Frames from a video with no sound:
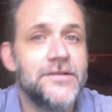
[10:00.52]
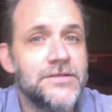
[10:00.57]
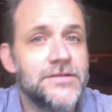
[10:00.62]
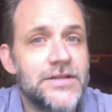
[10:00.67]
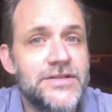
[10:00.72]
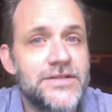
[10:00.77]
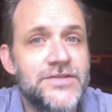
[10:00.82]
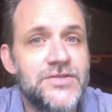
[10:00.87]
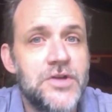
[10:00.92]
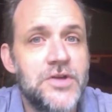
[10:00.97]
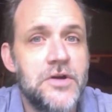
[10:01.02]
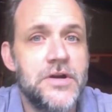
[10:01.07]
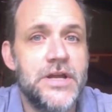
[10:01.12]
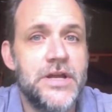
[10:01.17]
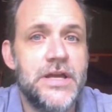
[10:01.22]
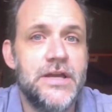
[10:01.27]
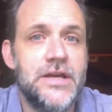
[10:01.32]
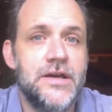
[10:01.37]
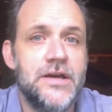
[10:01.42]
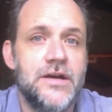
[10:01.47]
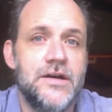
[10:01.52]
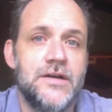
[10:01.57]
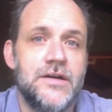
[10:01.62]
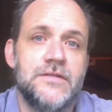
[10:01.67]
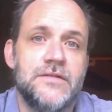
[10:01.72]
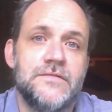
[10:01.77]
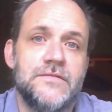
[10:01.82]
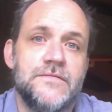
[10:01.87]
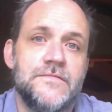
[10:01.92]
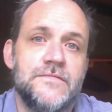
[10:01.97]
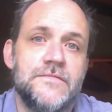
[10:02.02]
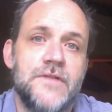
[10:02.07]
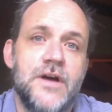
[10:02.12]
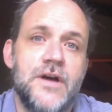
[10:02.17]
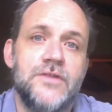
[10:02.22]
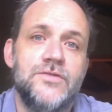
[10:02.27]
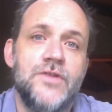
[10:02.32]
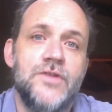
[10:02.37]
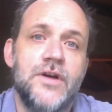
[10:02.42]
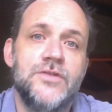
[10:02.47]
Let's start a uh, a,
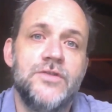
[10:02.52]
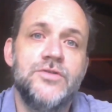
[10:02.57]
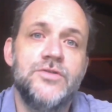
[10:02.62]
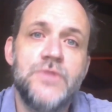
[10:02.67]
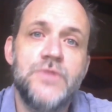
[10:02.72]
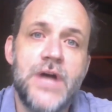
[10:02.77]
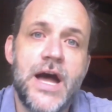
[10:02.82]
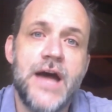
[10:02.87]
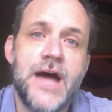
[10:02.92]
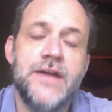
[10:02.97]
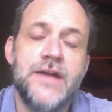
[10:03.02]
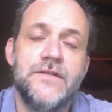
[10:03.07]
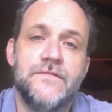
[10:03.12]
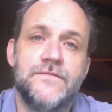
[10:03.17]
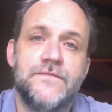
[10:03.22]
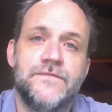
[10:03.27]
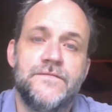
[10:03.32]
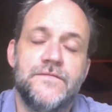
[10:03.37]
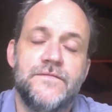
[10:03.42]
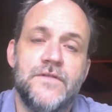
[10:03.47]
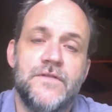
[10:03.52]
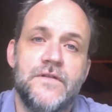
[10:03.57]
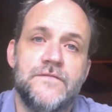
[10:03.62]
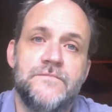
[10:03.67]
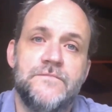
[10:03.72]
a new kind of, of